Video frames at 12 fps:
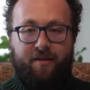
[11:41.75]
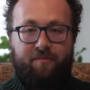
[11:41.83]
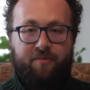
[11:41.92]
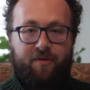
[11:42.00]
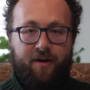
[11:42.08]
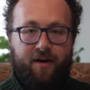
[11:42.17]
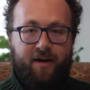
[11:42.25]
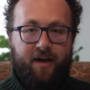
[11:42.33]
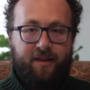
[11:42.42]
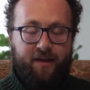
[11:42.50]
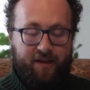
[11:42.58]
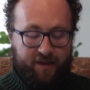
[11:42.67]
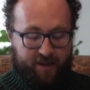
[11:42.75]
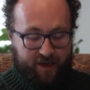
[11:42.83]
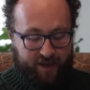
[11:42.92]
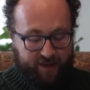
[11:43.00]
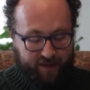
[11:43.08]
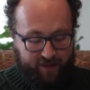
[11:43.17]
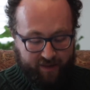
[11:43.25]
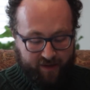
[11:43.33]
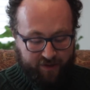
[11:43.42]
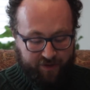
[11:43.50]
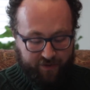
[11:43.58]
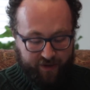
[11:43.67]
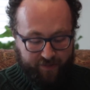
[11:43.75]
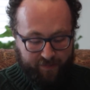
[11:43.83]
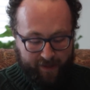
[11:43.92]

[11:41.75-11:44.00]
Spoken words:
in Prague at the end of the 18th century.